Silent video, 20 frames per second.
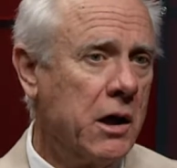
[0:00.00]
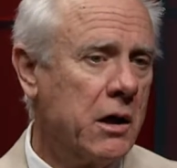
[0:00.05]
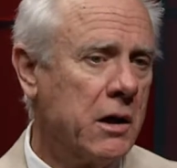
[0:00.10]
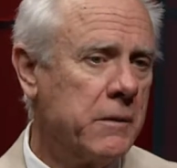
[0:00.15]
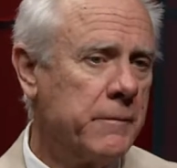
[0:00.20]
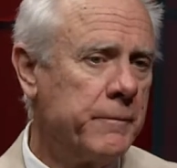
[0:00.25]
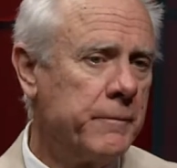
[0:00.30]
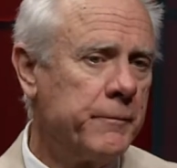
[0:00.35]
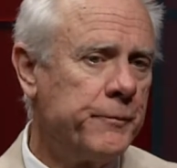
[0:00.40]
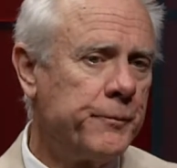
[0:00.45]

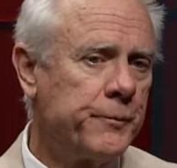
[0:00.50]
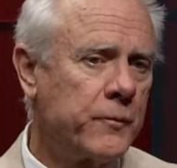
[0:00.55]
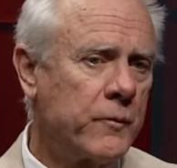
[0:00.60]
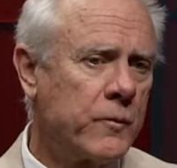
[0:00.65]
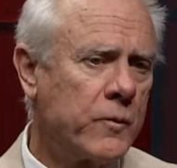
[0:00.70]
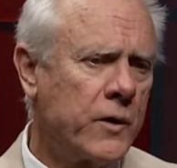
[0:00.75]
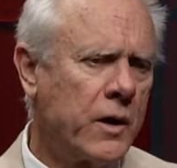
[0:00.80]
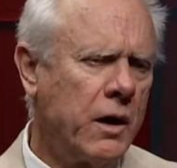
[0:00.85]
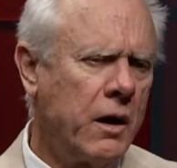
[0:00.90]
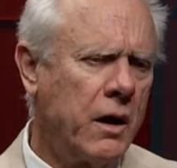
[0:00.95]
um,
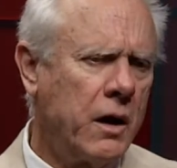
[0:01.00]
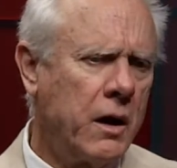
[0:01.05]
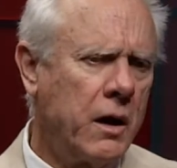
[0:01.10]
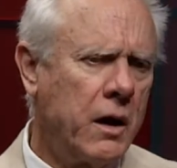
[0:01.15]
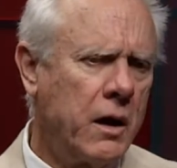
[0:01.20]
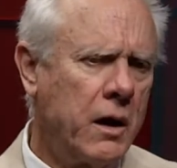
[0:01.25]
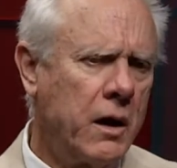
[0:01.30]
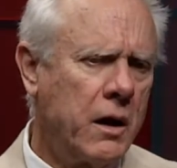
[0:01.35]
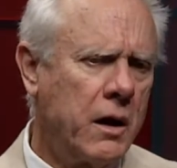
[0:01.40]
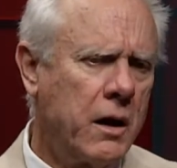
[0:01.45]

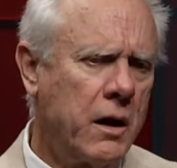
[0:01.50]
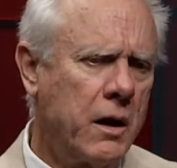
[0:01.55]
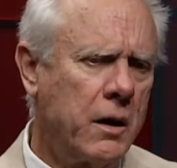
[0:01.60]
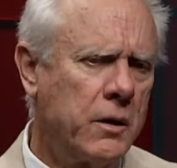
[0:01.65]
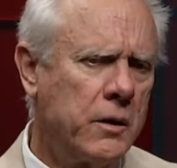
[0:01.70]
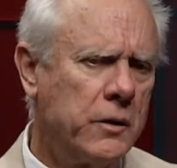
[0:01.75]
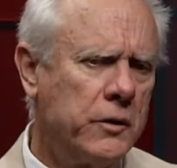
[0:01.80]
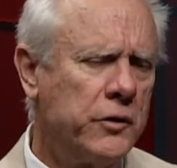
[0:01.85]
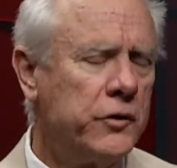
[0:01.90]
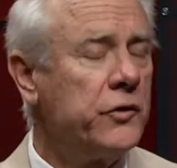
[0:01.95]
uh,
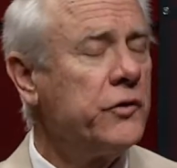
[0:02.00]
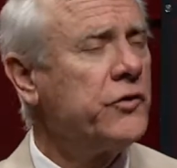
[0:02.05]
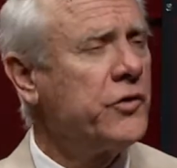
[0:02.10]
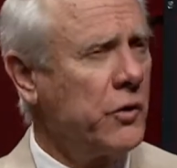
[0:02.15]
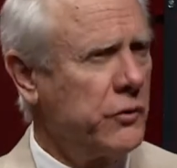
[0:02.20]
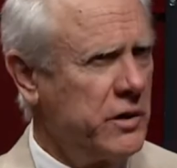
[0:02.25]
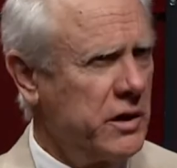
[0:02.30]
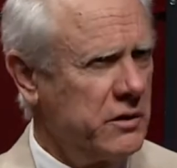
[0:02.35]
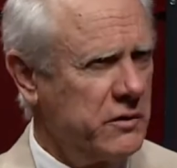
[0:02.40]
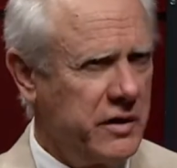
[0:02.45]
so
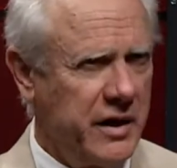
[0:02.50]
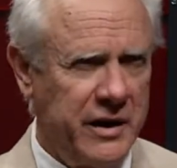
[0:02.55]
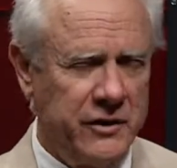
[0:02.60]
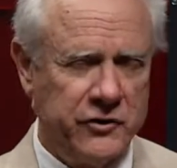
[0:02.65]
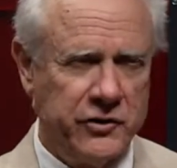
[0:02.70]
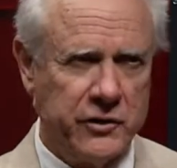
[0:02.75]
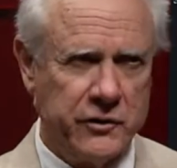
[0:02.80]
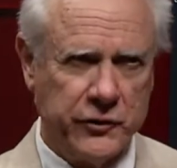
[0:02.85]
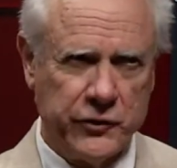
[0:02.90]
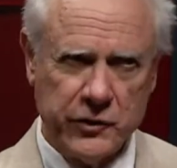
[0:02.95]
the
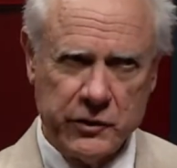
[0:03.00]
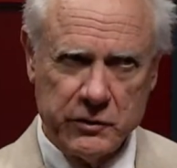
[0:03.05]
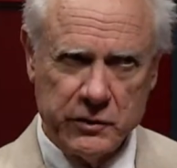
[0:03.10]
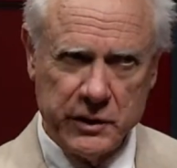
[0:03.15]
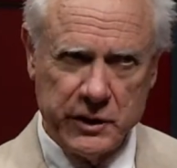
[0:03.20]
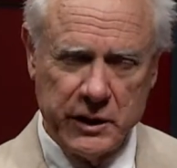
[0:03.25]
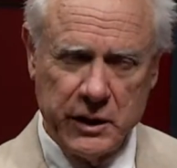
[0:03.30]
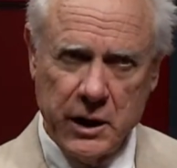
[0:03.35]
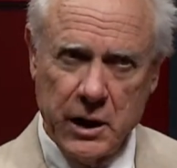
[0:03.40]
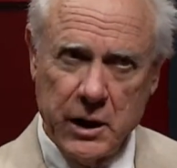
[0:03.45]
intention is
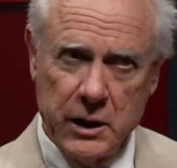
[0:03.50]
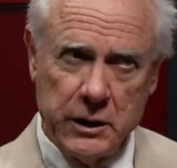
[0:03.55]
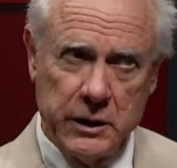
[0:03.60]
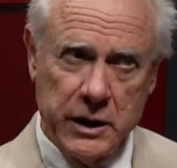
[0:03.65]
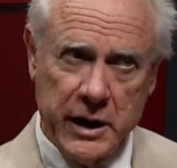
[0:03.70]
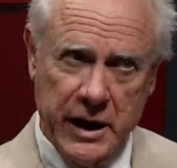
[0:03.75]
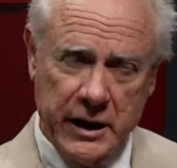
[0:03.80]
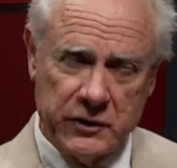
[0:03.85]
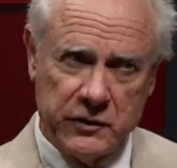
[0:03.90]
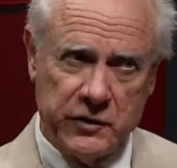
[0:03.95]
certainly
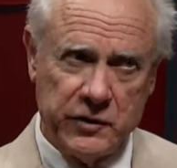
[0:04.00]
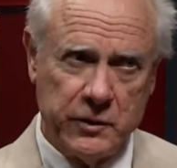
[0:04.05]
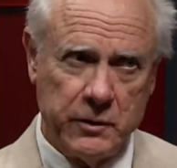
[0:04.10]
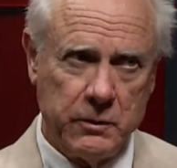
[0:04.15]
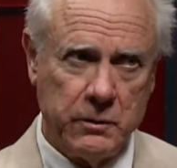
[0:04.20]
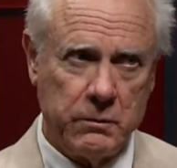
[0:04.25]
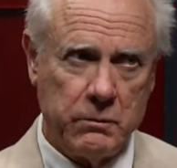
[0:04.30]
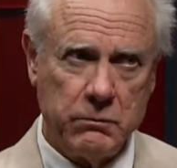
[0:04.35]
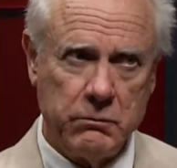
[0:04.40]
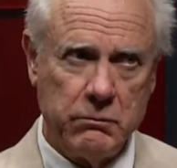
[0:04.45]
not to
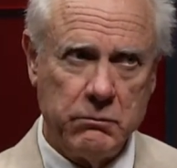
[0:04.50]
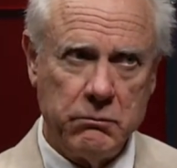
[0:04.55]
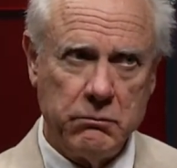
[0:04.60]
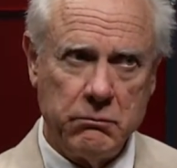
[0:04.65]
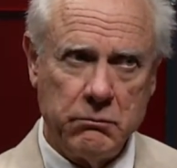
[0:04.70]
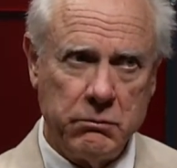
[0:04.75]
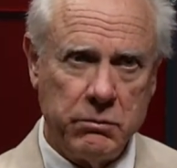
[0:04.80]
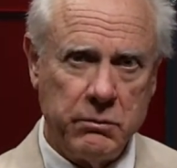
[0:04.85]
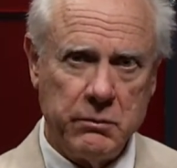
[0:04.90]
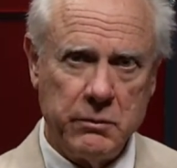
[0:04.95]

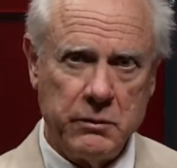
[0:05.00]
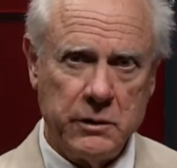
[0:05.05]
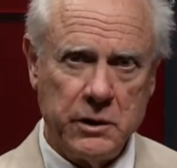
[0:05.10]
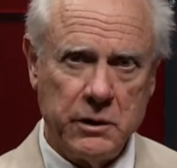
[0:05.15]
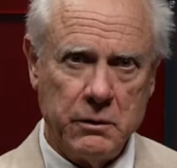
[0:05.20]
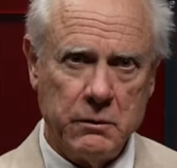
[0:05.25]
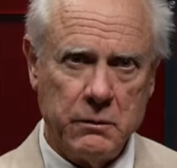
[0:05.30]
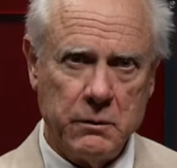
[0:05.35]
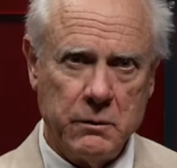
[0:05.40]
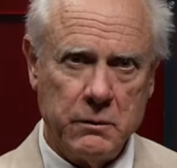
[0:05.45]
you
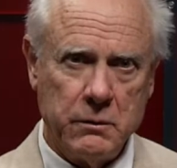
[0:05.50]
know,